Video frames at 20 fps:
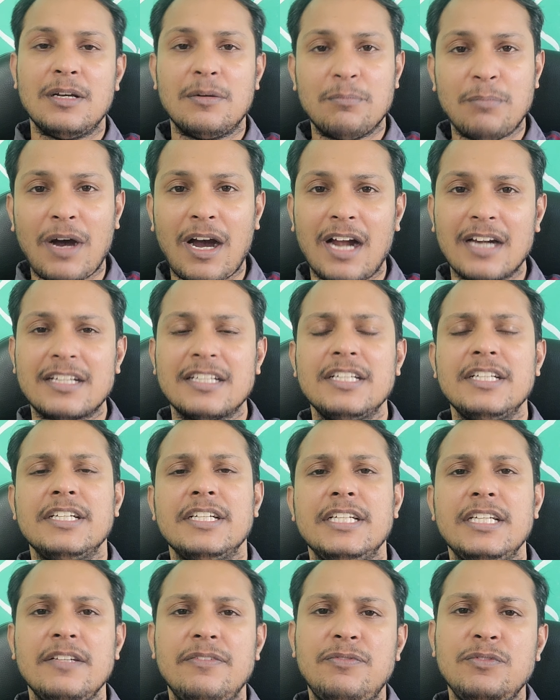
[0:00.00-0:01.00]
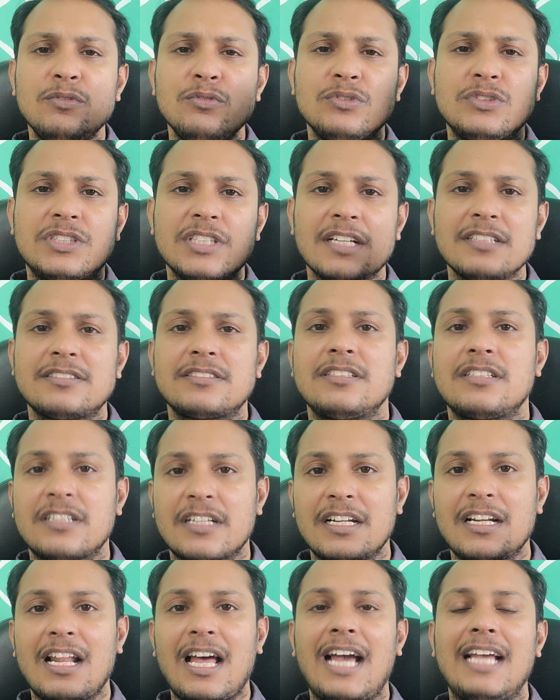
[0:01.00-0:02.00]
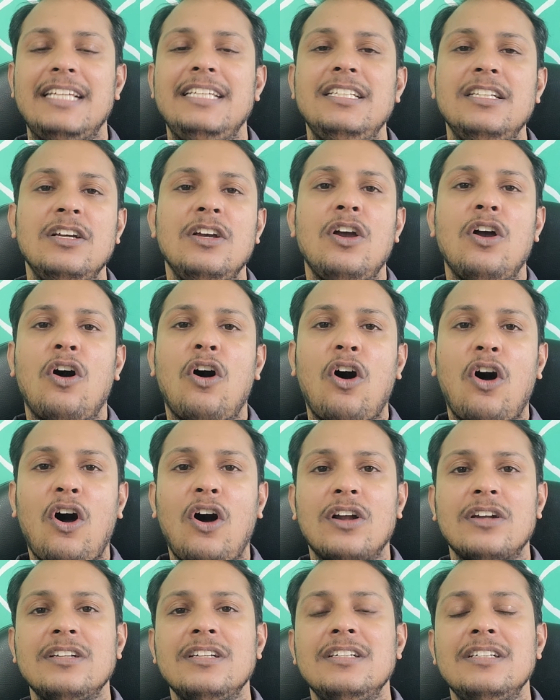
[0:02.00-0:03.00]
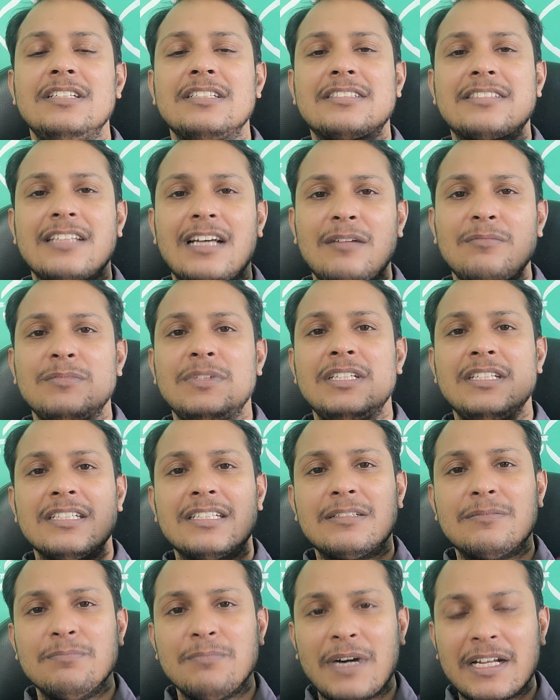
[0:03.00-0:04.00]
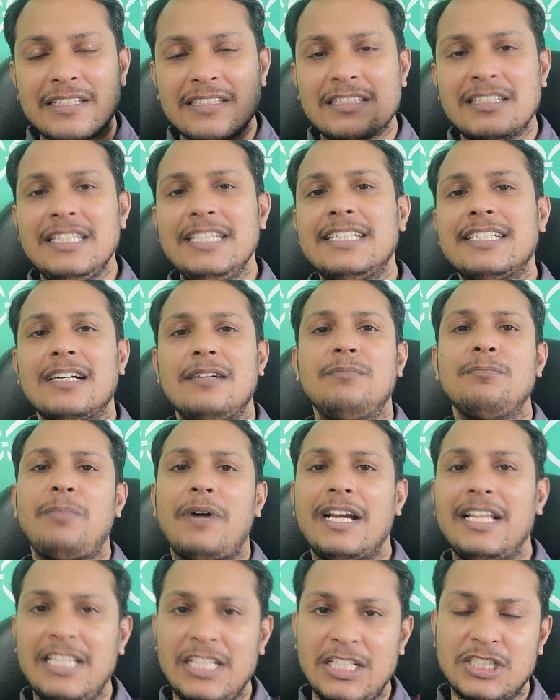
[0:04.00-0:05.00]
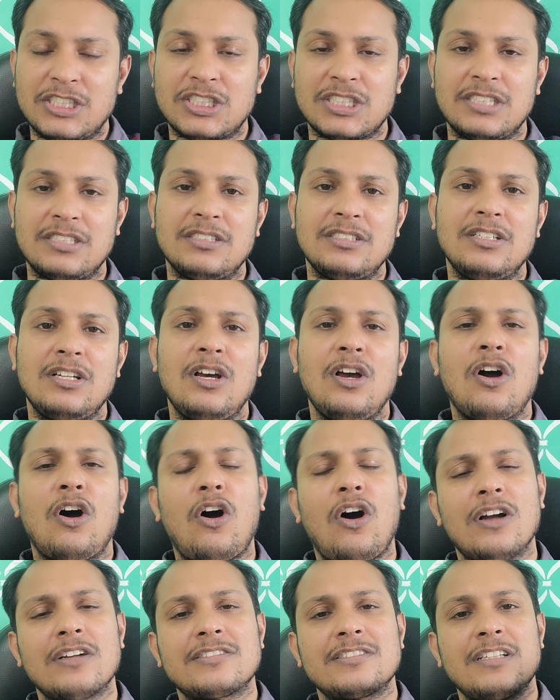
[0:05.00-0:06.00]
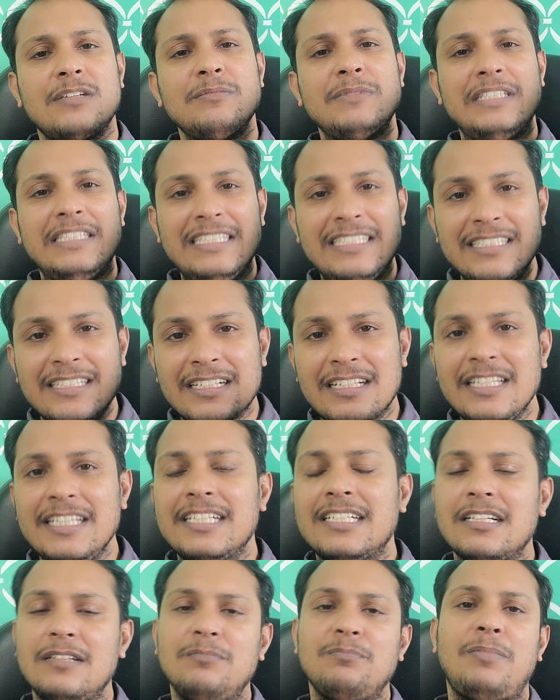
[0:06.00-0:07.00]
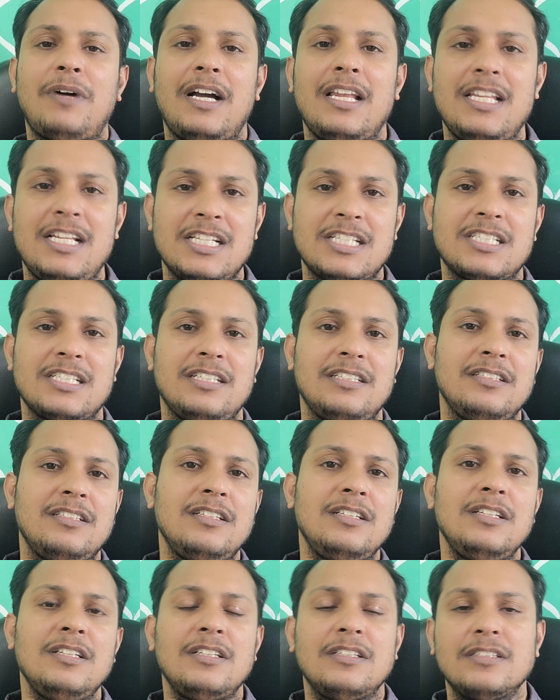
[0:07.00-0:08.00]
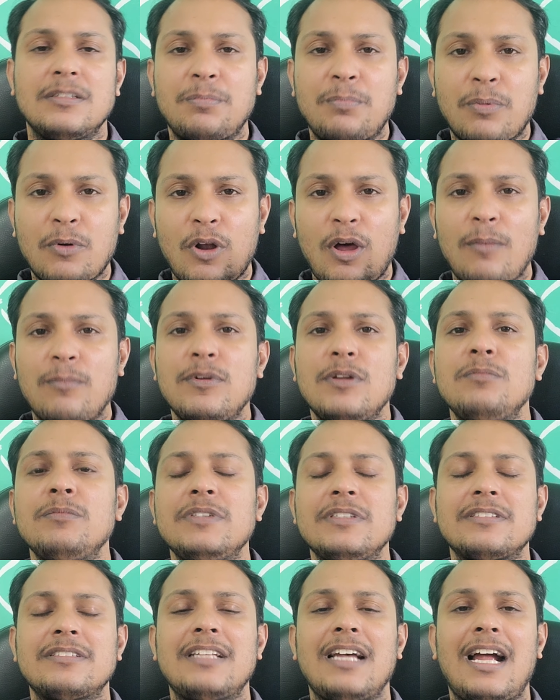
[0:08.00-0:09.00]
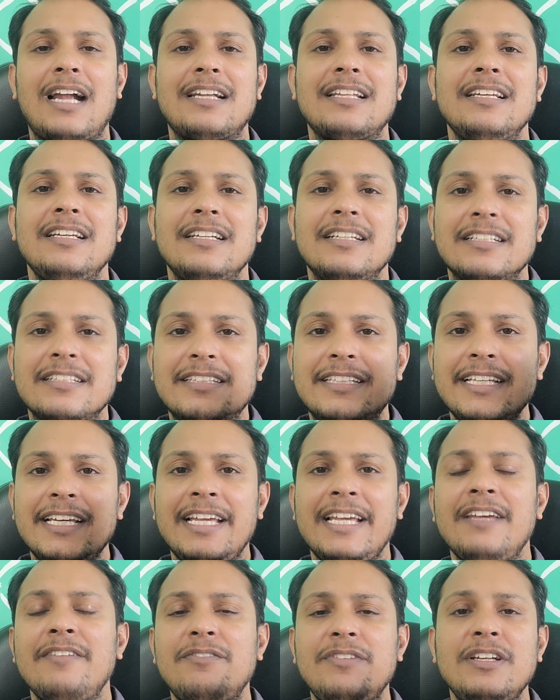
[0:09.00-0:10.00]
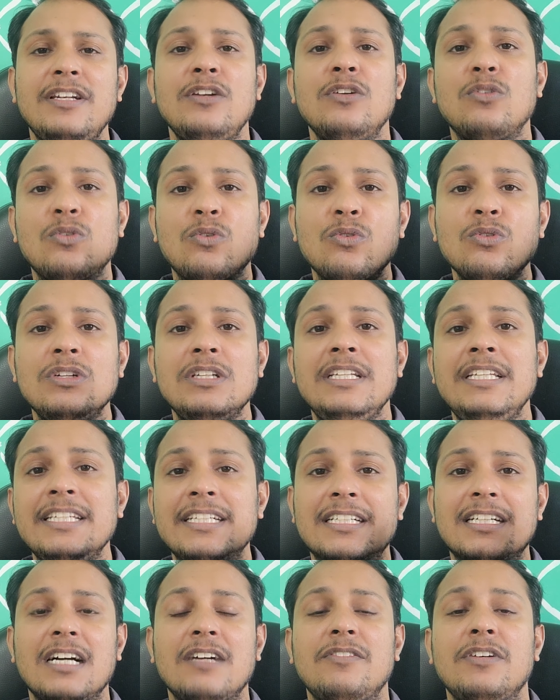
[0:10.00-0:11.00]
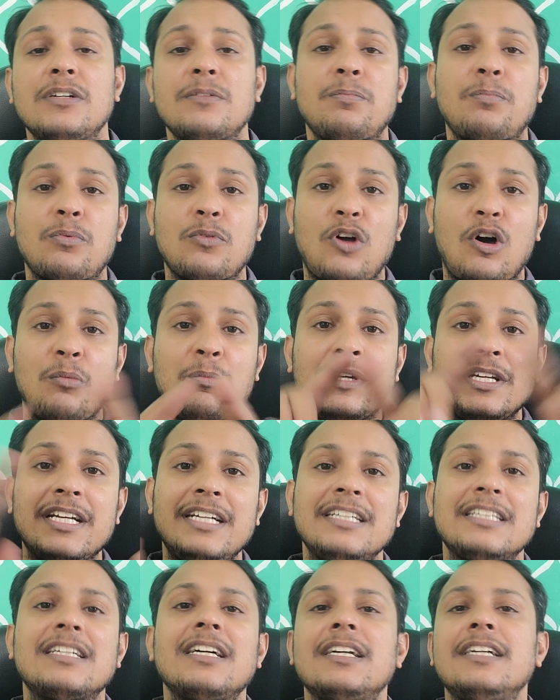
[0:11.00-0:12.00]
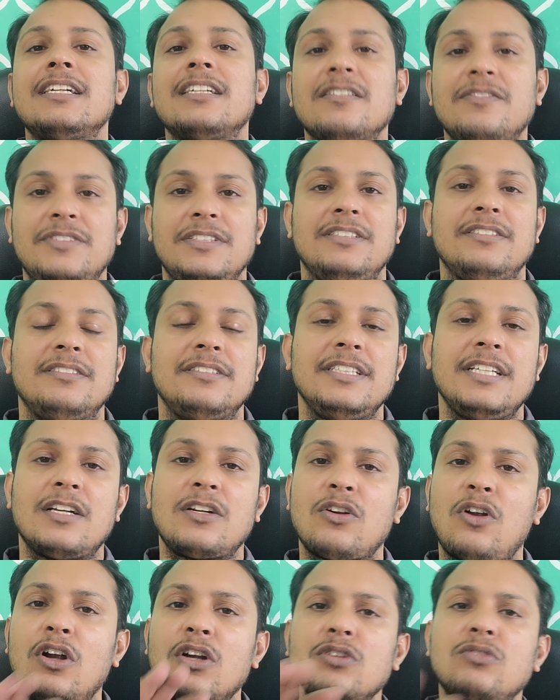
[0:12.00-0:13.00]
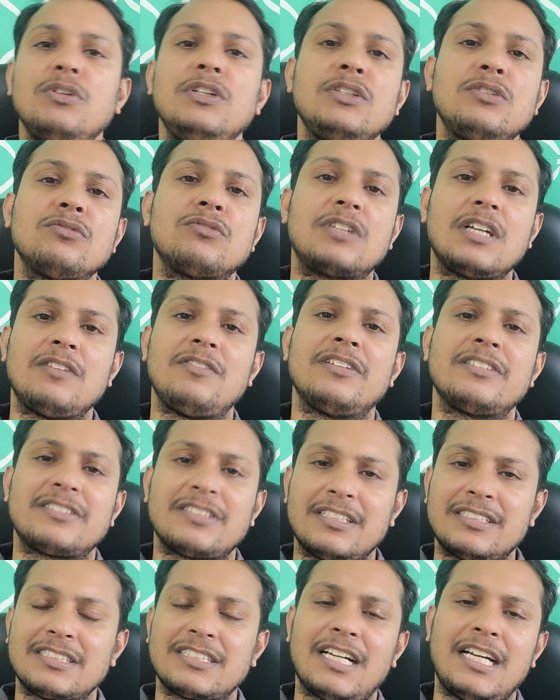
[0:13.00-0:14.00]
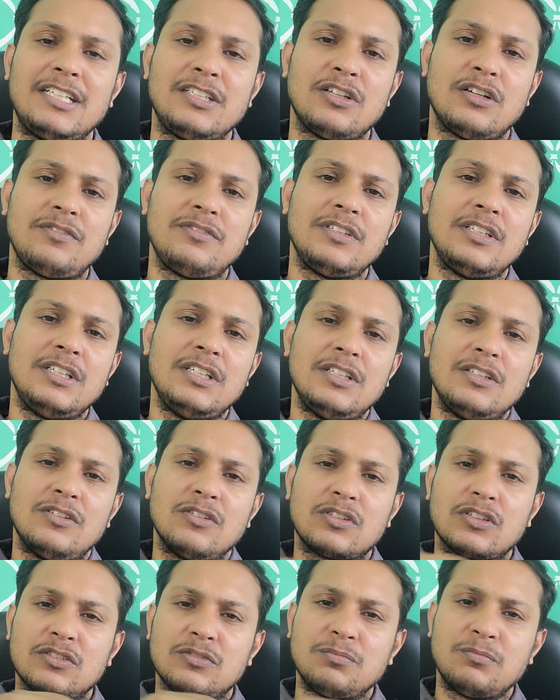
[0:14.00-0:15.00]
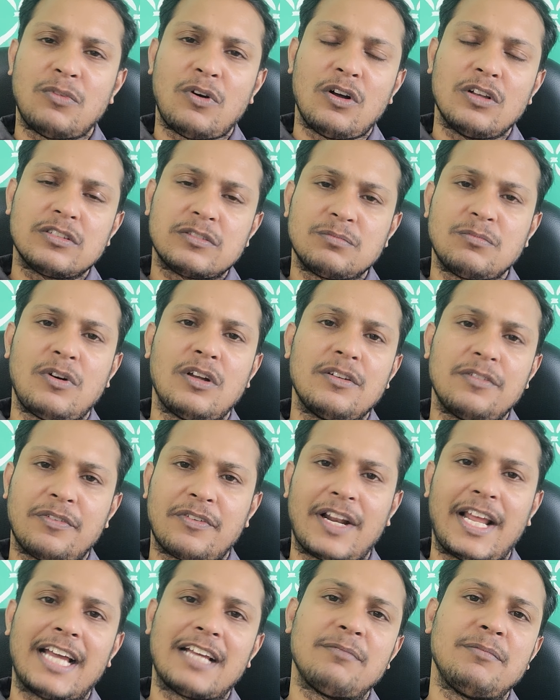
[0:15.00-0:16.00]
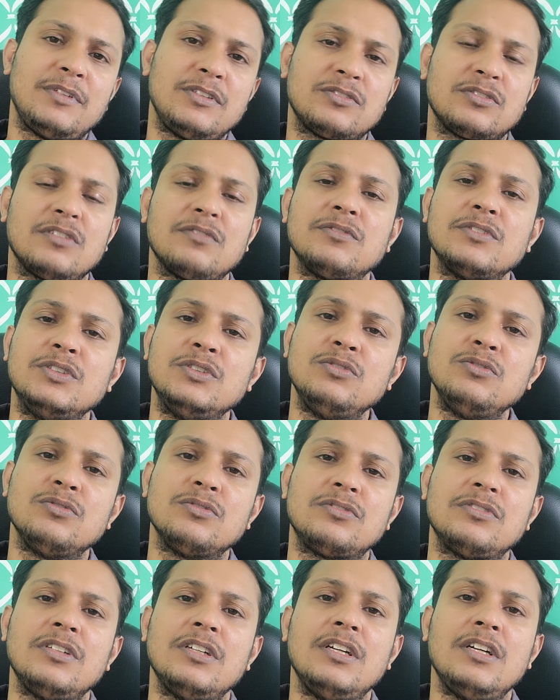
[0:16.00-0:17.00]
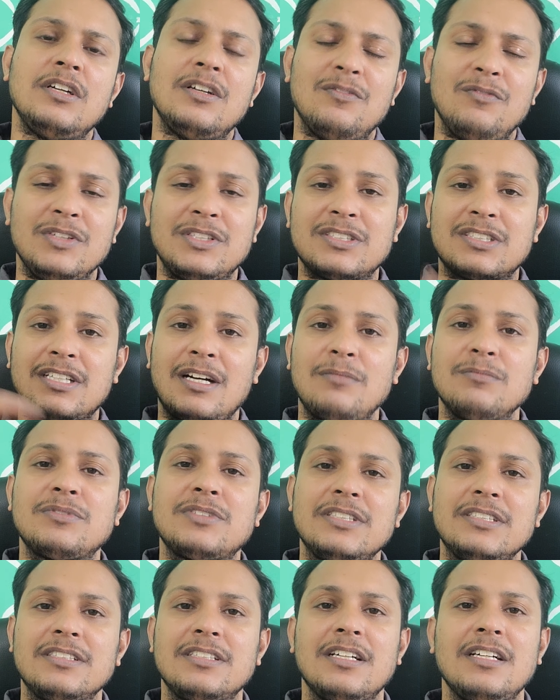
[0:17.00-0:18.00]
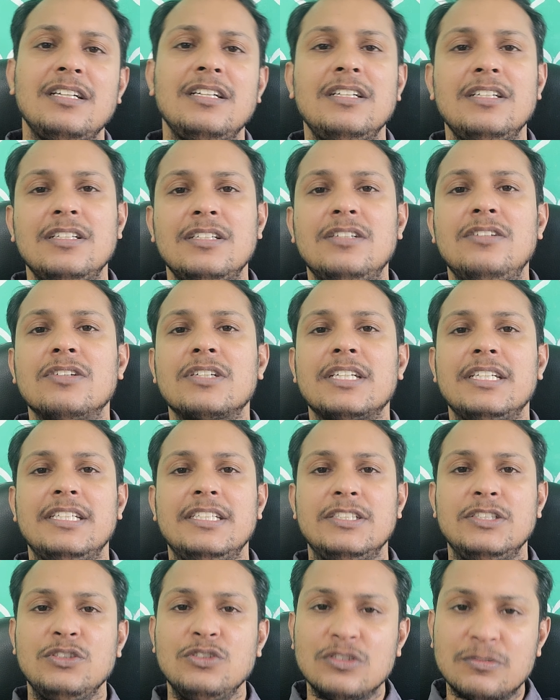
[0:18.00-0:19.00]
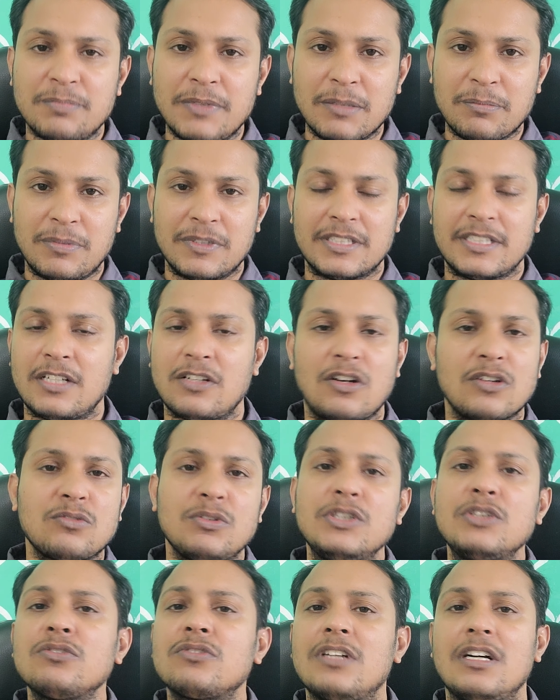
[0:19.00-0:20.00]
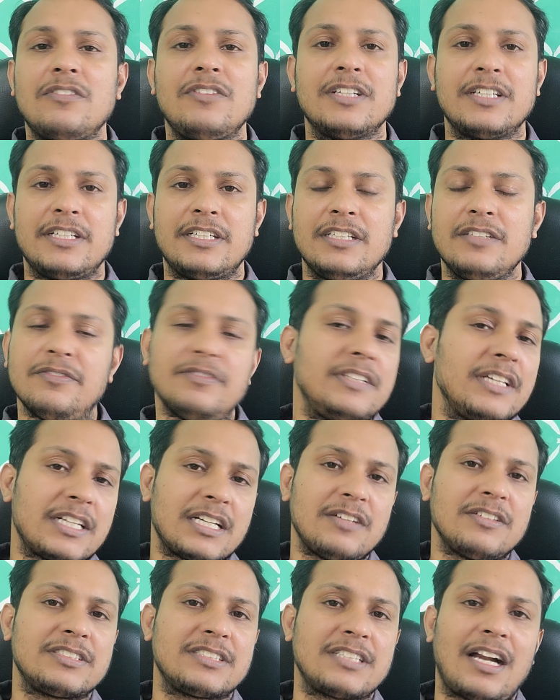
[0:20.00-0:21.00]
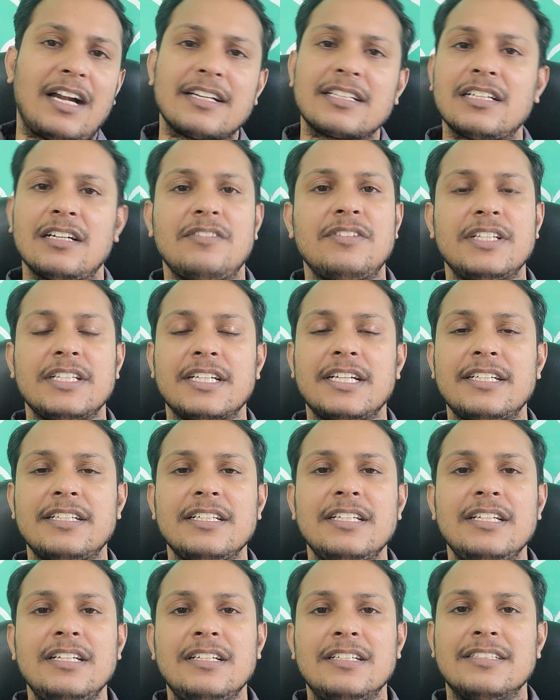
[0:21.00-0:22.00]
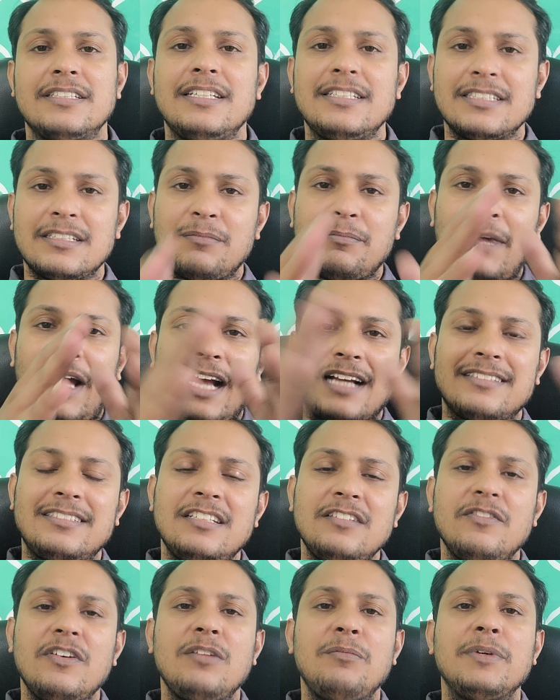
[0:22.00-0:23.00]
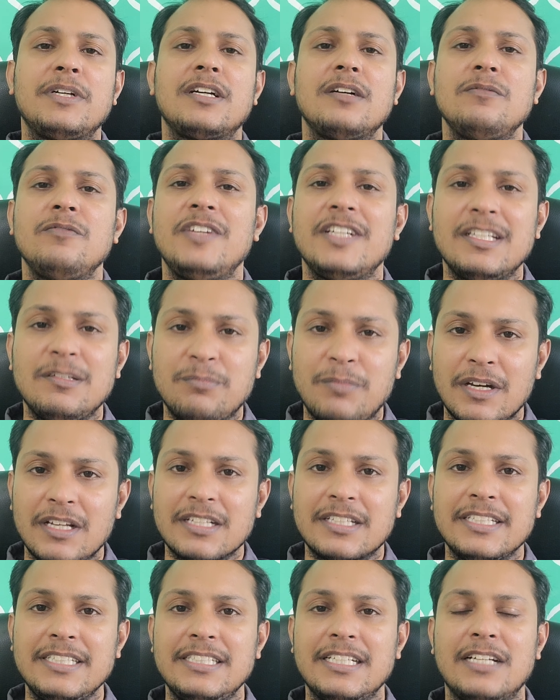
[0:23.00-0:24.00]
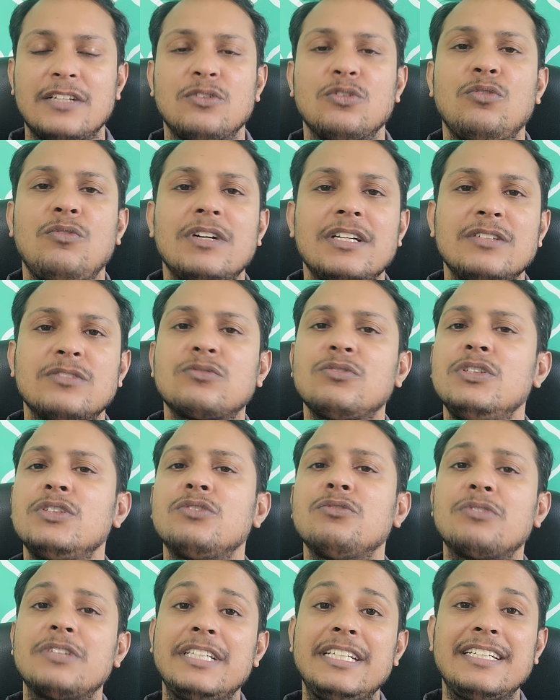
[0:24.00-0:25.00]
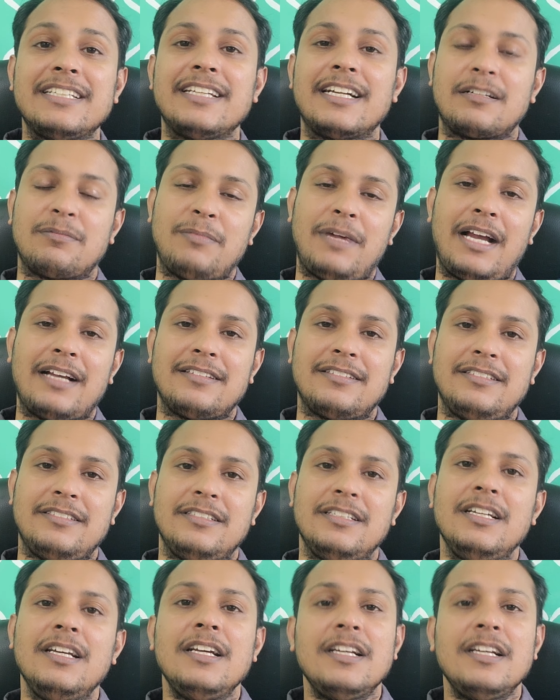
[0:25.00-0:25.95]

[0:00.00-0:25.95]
But if you just rely on some monthly compilation or some yearly compilation, the problem is that they will only cover prominent current affairs. They are not going to cover such kind of, okay, small fragments of news which comes in the, okay, newspaper. They're not going to cover it. If they start covering it, then the magazine will become very bulky and no one is going to read that magazine.